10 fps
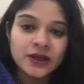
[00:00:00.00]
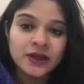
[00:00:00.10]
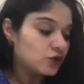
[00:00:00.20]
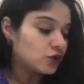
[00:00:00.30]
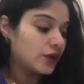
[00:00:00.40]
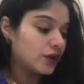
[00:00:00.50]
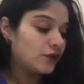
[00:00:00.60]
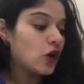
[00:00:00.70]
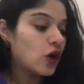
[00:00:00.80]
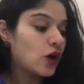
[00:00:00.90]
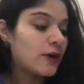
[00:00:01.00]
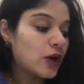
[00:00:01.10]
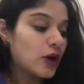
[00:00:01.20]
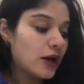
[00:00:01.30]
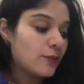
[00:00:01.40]
So if we talk about
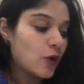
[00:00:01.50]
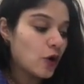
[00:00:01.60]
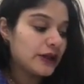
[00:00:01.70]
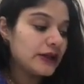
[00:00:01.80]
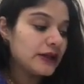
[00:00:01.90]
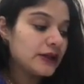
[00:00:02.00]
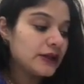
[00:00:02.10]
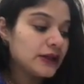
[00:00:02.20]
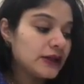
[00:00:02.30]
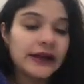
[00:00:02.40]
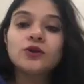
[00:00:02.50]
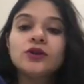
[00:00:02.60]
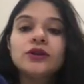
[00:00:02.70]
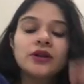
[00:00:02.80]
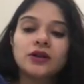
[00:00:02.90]
our body, the regular
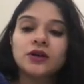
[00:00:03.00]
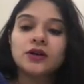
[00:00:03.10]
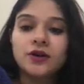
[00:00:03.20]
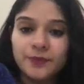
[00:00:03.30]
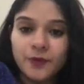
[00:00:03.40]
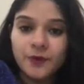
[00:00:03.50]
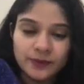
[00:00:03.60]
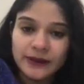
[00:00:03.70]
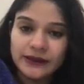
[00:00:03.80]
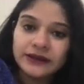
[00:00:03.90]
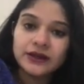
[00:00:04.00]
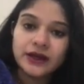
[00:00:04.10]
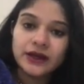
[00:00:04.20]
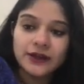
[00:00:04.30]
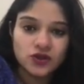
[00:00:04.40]
um, or the basic
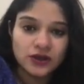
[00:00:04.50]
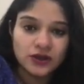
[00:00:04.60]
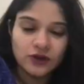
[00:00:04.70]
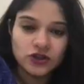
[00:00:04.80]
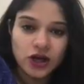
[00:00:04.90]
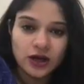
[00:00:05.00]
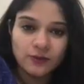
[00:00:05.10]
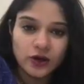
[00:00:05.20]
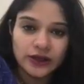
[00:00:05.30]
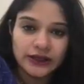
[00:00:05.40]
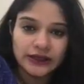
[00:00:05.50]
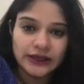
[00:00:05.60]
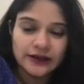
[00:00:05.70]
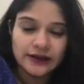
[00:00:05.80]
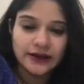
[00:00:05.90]
range in which our body
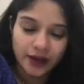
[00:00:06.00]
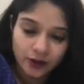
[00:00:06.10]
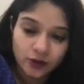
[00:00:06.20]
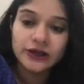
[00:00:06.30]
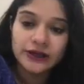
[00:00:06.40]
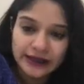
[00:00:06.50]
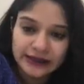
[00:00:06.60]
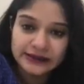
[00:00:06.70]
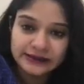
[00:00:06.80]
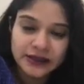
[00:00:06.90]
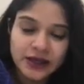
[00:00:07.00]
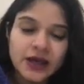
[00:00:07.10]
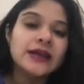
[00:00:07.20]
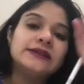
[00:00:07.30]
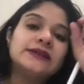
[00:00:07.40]
can regularly exist
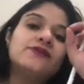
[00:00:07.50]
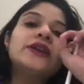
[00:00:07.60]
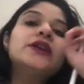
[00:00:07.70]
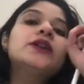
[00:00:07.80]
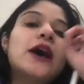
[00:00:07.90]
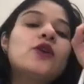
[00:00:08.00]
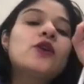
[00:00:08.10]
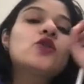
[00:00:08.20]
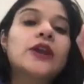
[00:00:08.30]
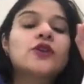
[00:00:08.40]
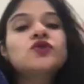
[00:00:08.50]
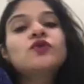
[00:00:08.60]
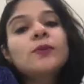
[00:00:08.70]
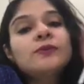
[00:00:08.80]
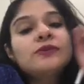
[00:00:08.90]
is a very narrow range
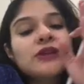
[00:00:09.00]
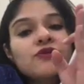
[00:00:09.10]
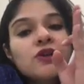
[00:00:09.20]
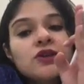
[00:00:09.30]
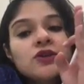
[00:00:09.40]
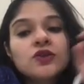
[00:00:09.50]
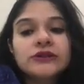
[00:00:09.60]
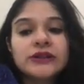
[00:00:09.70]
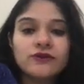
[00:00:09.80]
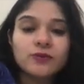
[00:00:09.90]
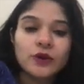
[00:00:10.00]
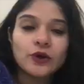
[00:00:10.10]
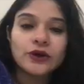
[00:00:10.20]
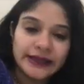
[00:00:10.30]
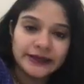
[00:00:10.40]
from seven to seven point
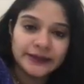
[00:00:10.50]
eight.